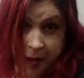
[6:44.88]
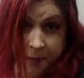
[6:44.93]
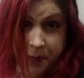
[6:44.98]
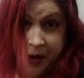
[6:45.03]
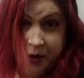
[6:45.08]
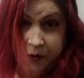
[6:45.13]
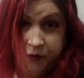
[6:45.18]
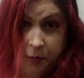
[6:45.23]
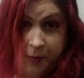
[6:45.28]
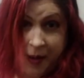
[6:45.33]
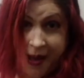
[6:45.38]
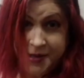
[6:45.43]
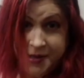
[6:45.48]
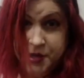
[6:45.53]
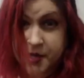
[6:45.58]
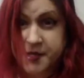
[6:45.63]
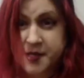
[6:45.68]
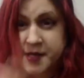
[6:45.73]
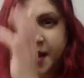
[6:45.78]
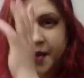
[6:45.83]
Baneful
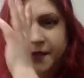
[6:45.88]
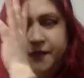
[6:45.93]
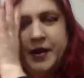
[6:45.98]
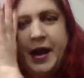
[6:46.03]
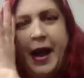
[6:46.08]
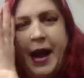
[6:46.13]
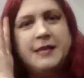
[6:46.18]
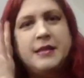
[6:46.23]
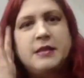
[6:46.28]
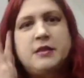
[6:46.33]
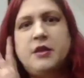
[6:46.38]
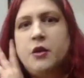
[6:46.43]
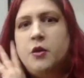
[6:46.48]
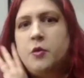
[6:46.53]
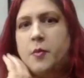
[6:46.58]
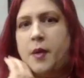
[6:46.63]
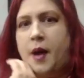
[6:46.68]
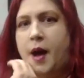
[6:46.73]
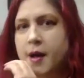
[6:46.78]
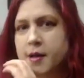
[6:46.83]
Magic stuff. It has its
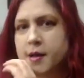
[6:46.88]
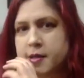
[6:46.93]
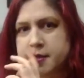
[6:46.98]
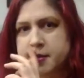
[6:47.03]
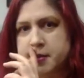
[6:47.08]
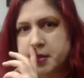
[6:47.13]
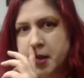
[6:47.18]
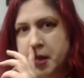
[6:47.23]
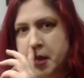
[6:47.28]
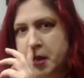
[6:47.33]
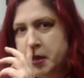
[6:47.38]
own box.